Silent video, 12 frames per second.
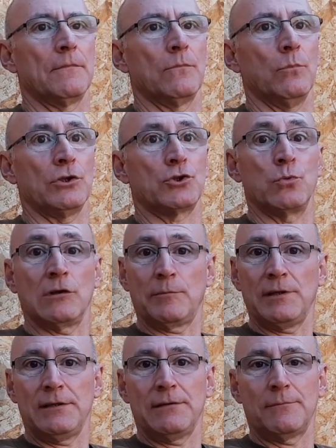which will
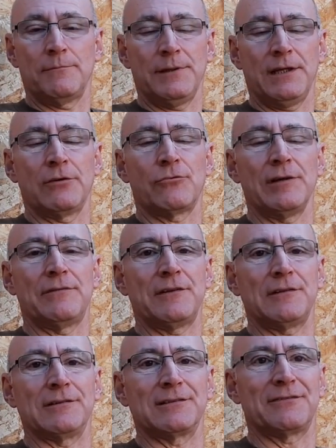be being
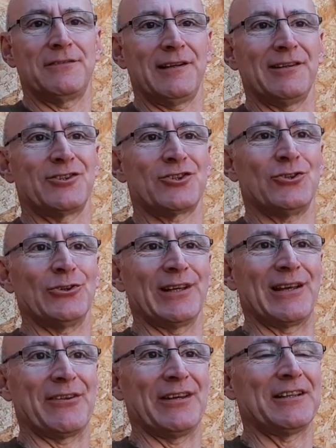refilled fairly shortly, I
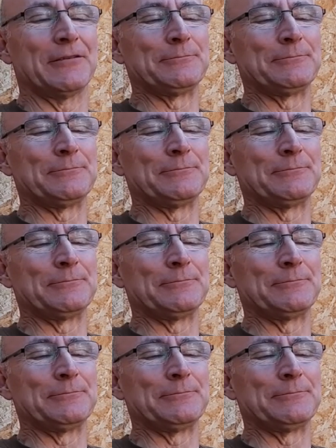think.